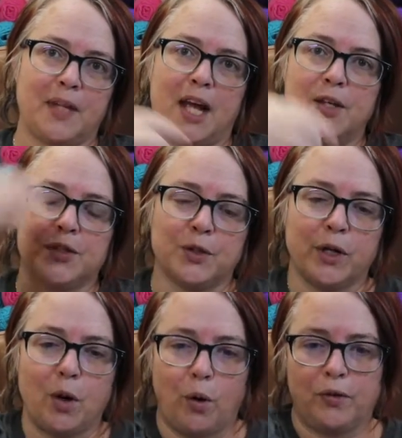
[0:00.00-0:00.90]
I used to
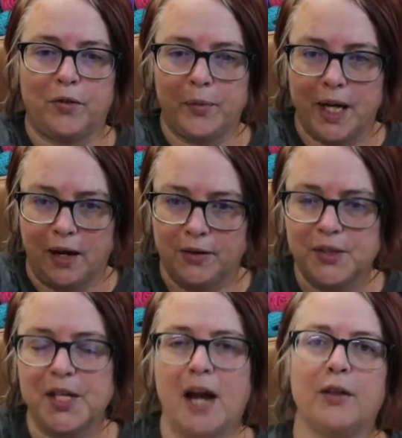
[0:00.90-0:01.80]
record from the other
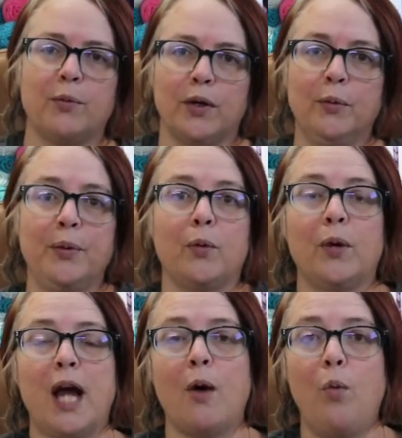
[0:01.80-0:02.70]
side of the room, but
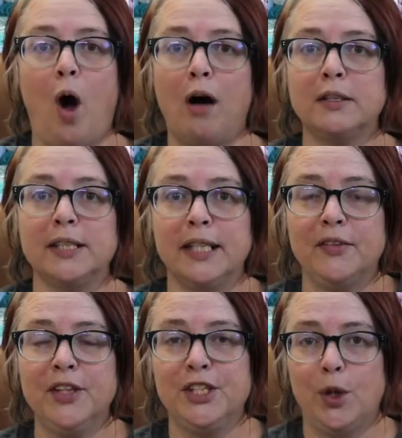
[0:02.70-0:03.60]
when I walked
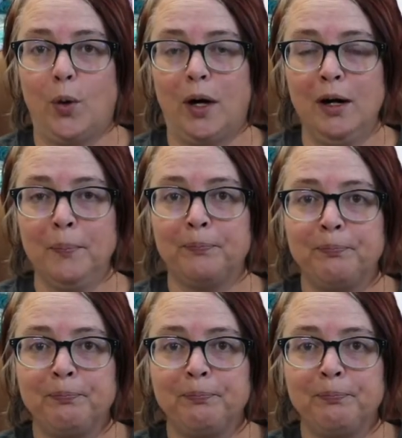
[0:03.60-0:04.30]
in the door,